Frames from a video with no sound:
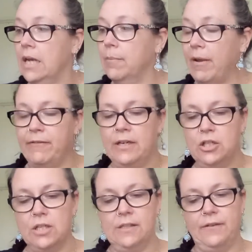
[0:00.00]
My
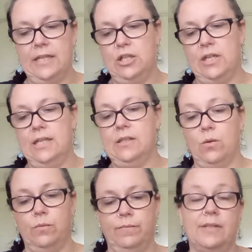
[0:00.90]
finishes for this year,
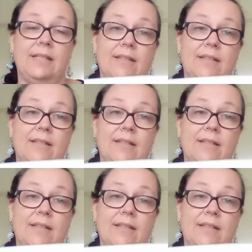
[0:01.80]
so this is